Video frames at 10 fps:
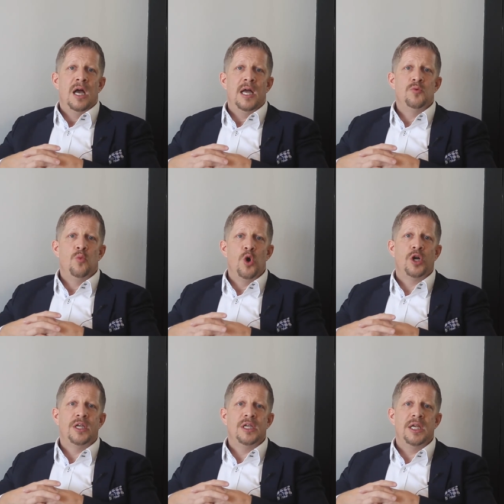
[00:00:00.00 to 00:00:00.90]
and
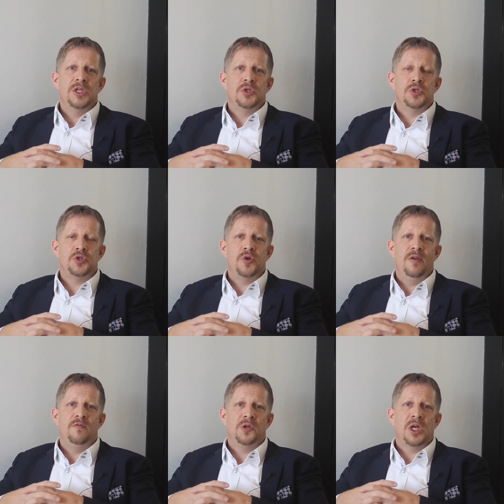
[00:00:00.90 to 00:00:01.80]
work in the
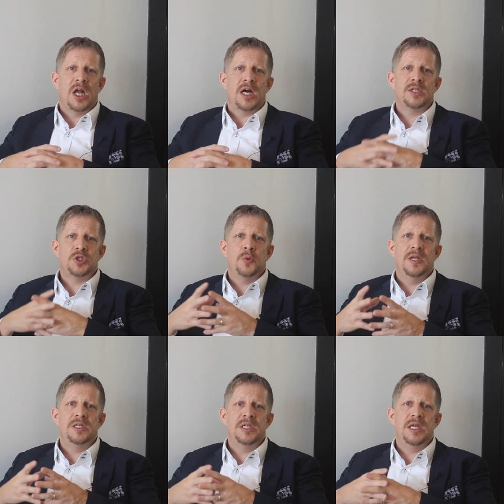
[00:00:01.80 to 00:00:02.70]
industry for the last
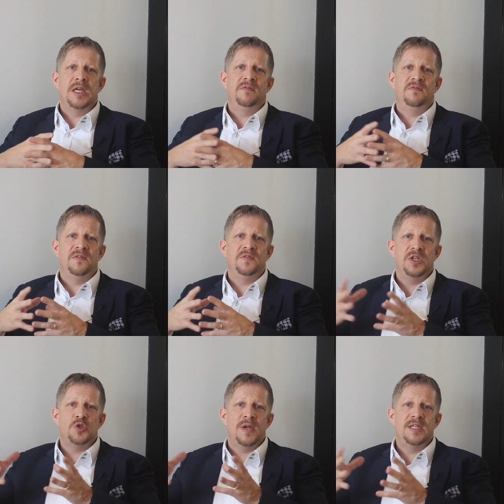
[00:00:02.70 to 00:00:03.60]

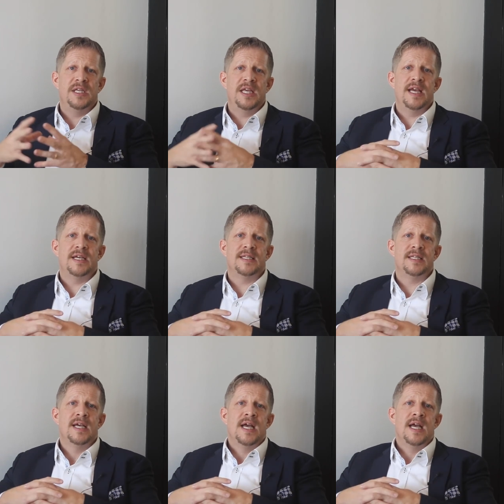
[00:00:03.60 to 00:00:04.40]
15, 20 years,